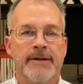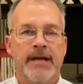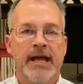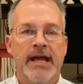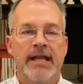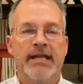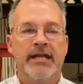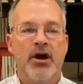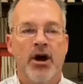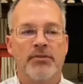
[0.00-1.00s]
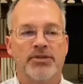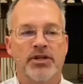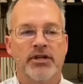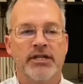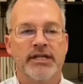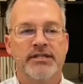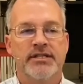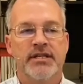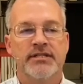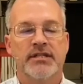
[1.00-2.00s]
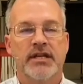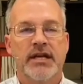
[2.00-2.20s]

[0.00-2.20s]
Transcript: And he calms her, and he says,